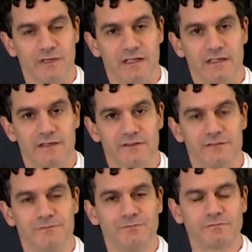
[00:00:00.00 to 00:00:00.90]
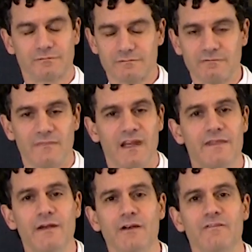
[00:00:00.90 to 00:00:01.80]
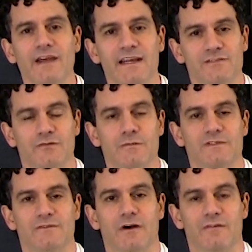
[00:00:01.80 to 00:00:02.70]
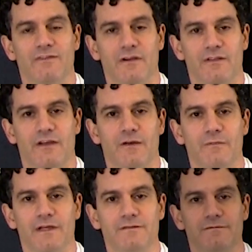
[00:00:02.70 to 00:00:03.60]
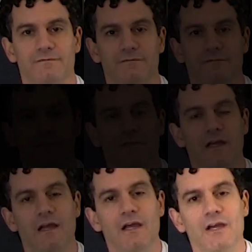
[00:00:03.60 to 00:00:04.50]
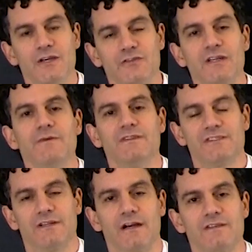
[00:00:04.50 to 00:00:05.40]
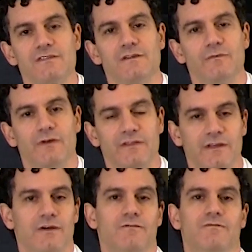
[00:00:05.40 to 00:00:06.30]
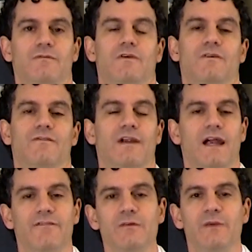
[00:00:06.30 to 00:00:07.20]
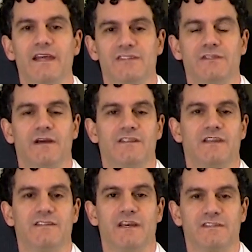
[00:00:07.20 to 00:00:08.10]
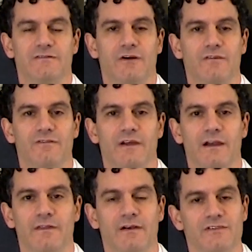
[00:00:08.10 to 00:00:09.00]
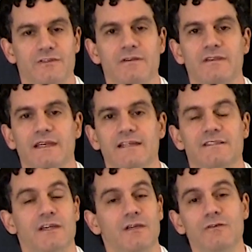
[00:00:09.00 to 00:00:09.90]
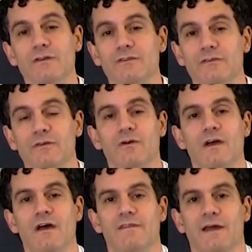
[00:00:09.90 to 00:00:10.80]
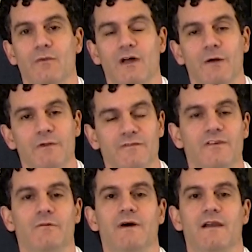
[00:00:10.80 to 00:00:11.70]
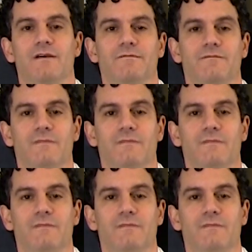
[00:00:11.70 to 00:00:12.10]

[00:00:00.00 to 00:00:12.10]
we can use, and there are advanced forms of heart failure therapy. Treatment starts with you. For every patient who has congestive heart failure, there are certain things that you can do that will help you feel better.